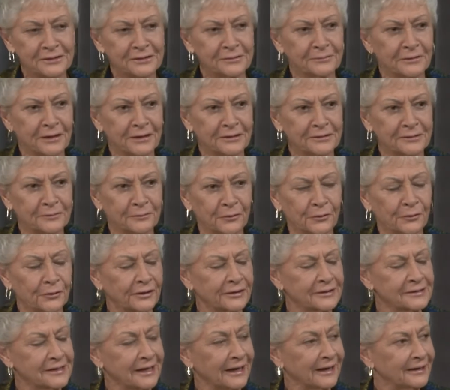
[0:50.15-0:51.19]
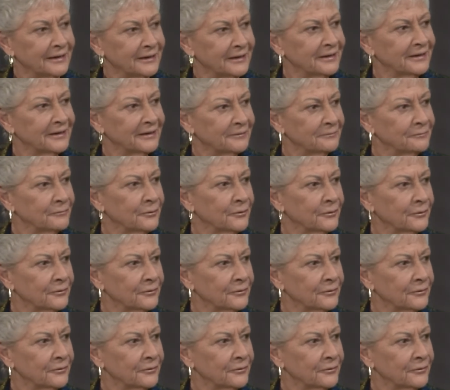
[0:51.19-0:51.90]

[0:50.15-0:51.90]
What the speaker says: it's more exciting and more.